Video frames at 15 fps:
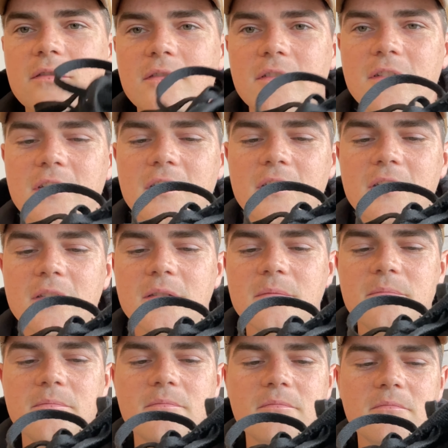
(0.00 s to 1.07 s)
the
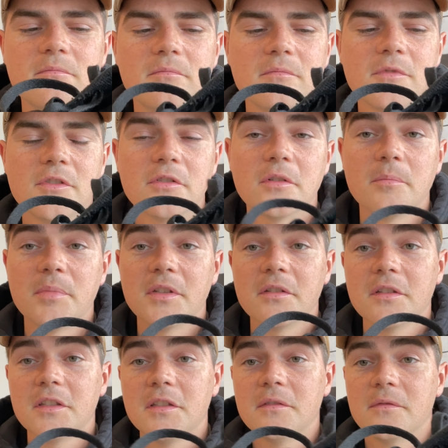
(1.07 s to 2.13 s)

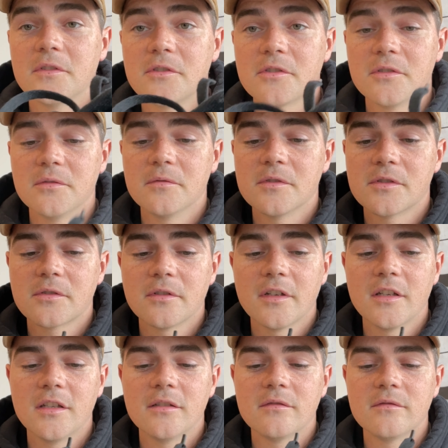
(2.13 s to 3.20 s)
durability of the shoe is
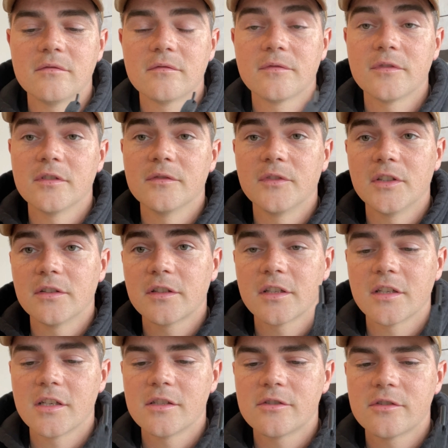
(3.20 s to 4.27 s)
great for a
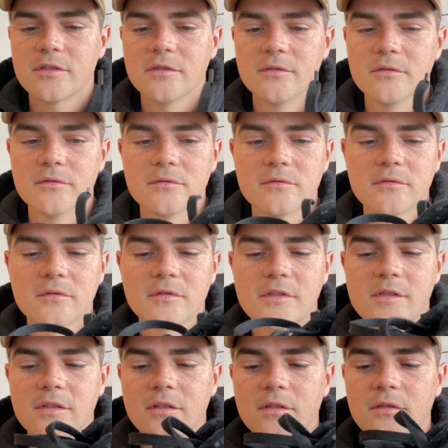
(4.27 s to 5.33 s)
vulcanized shoe.
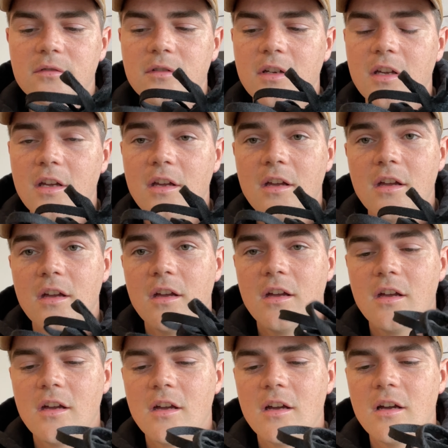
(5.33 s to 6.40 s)
So
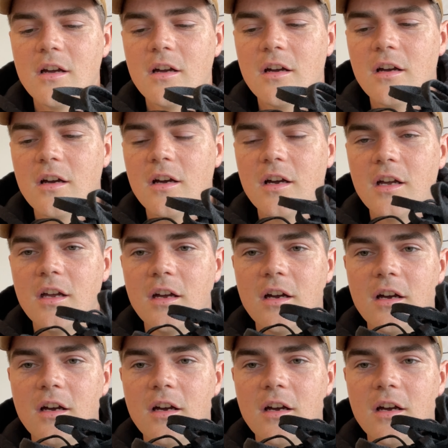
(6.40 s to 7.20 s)
I